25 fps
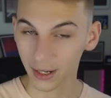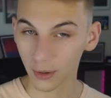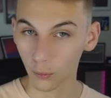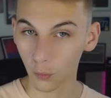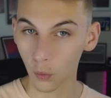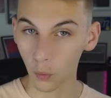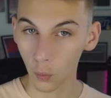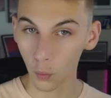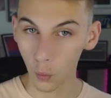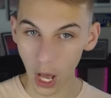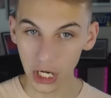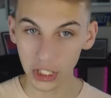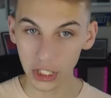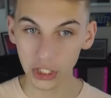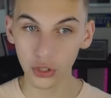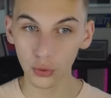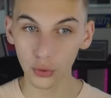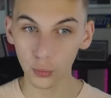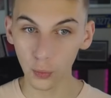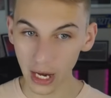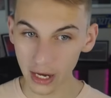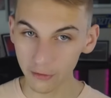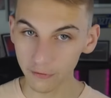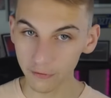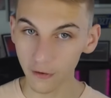we'll watch the
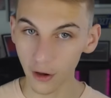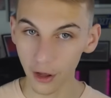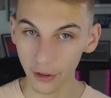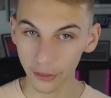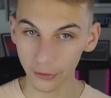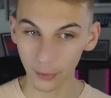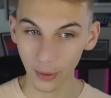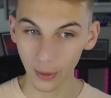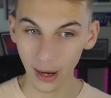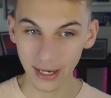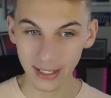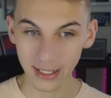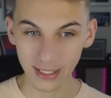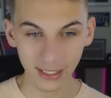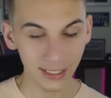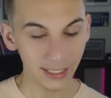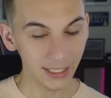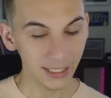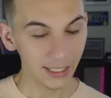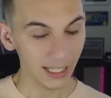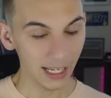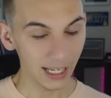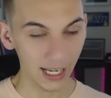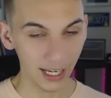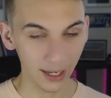rainfall threat.
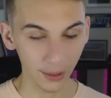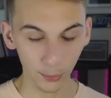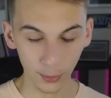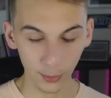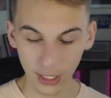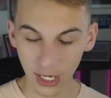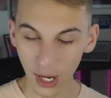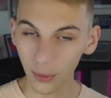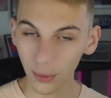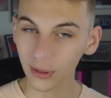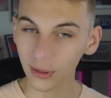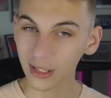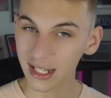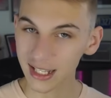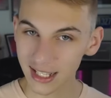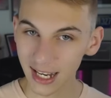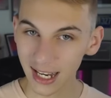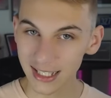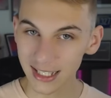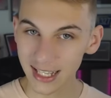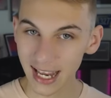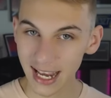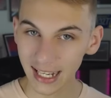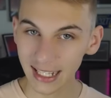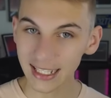We know it does
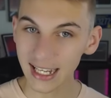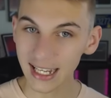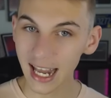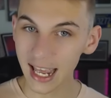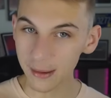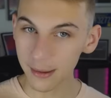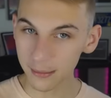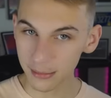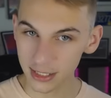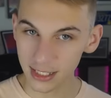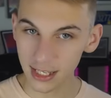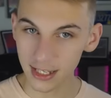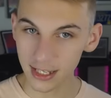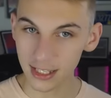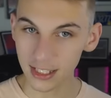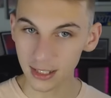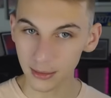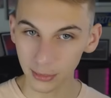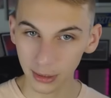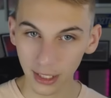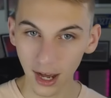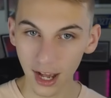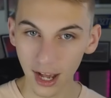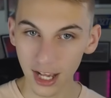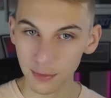not take a named system to
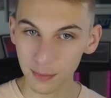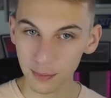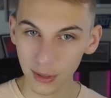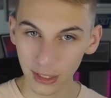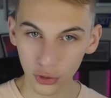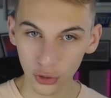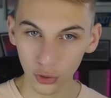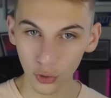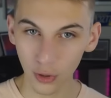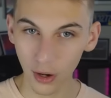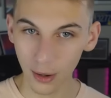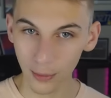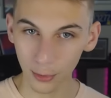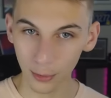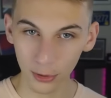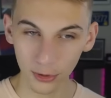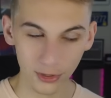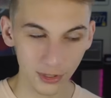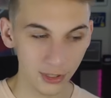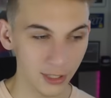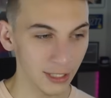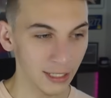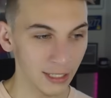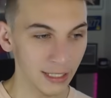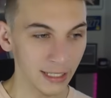cause big
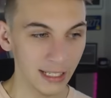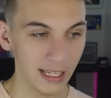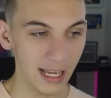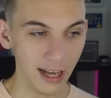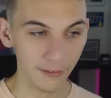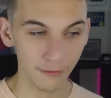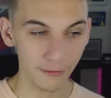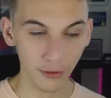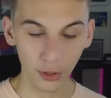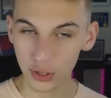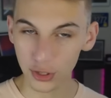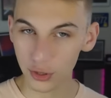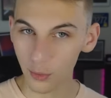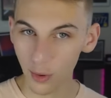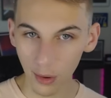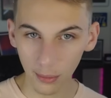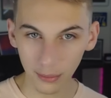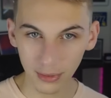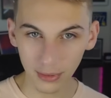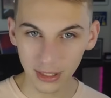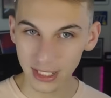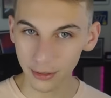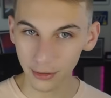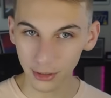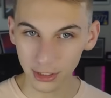troubles. Folks in
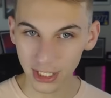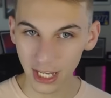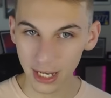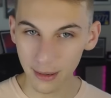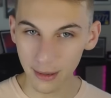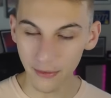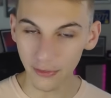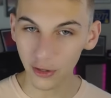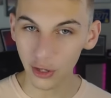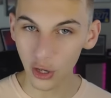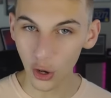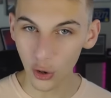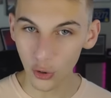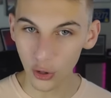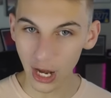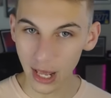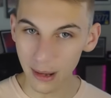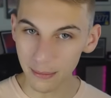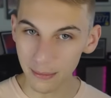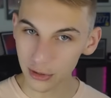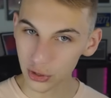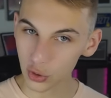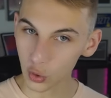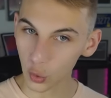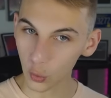Wilmington will tell you about the no-name
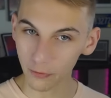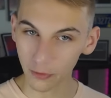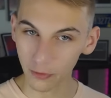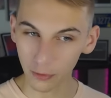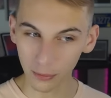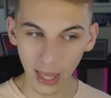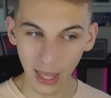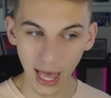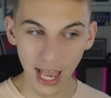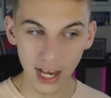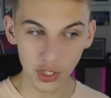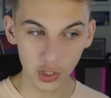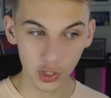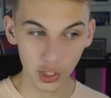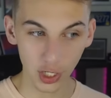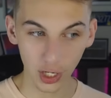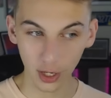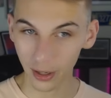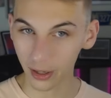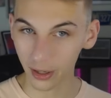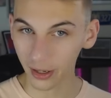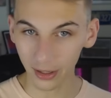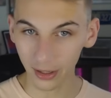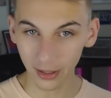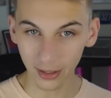storm from last
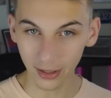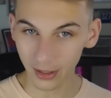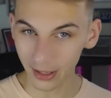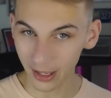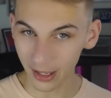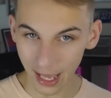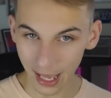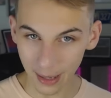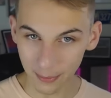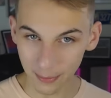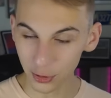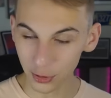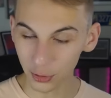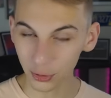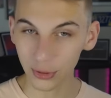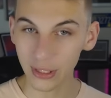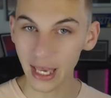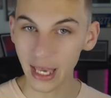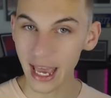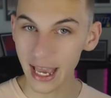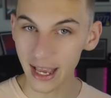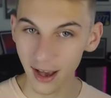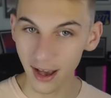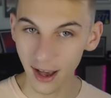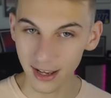year. Absolute
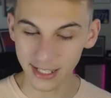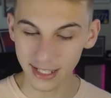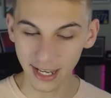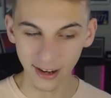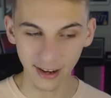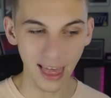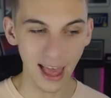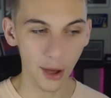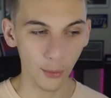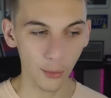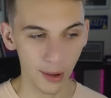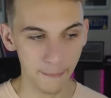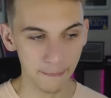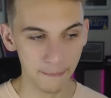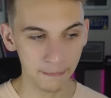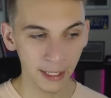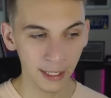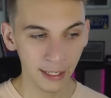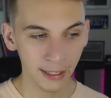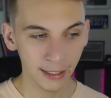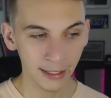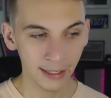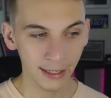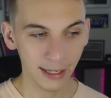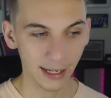chaos out of that one.
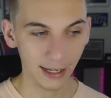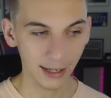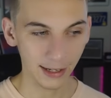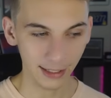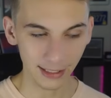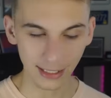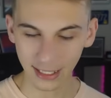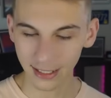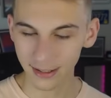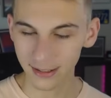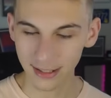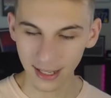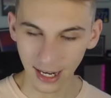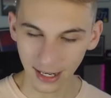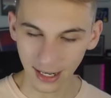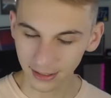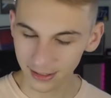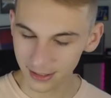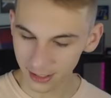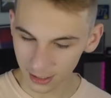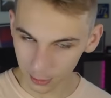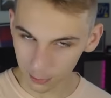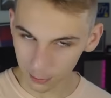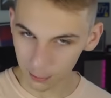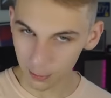Again,
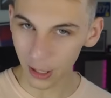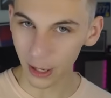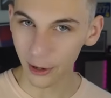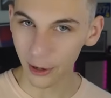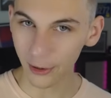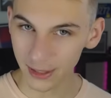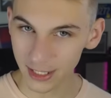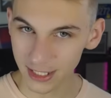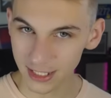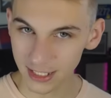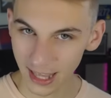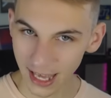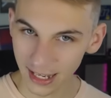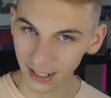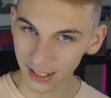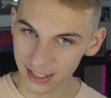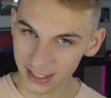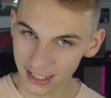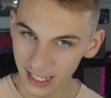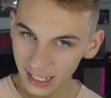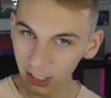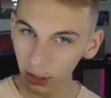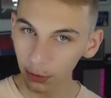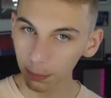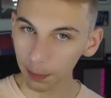not comparing this to that, not
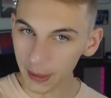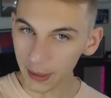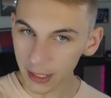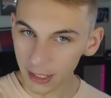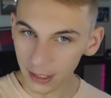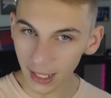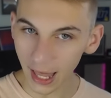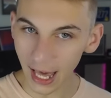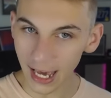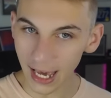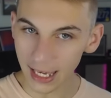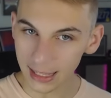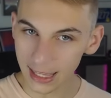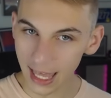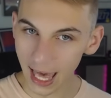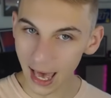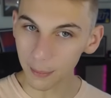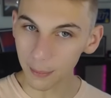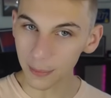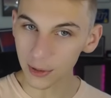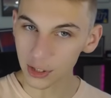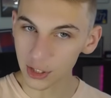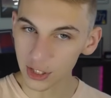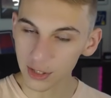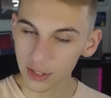saying it'll be like that,
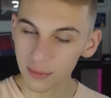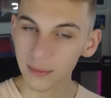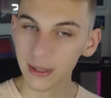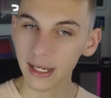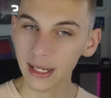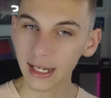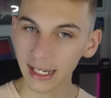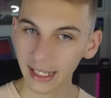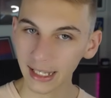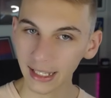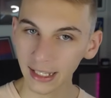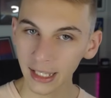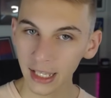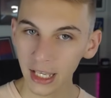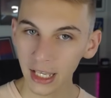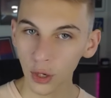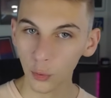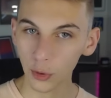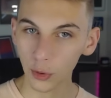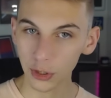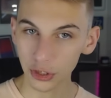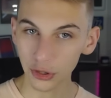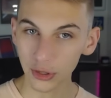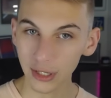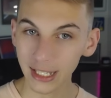but just meaning we
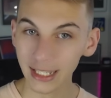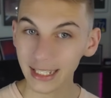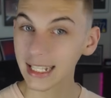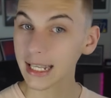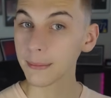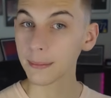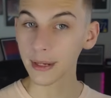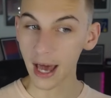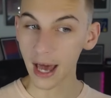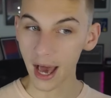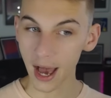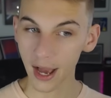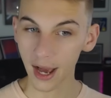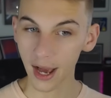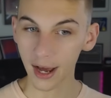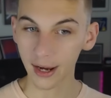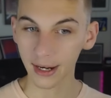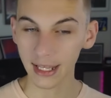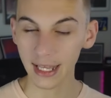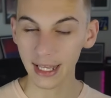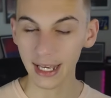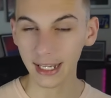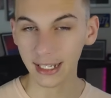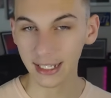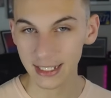do need to keep an eye on it
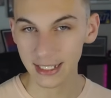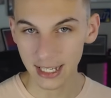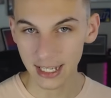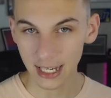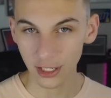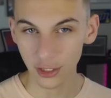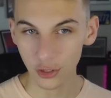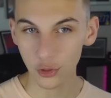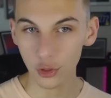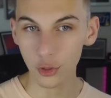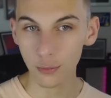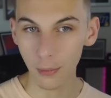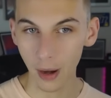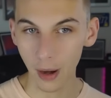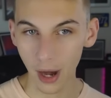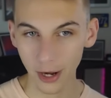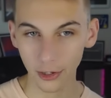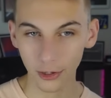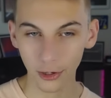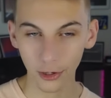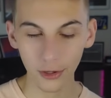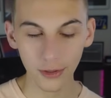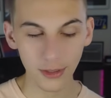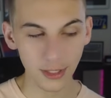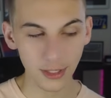and continue to
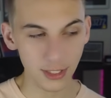monitor the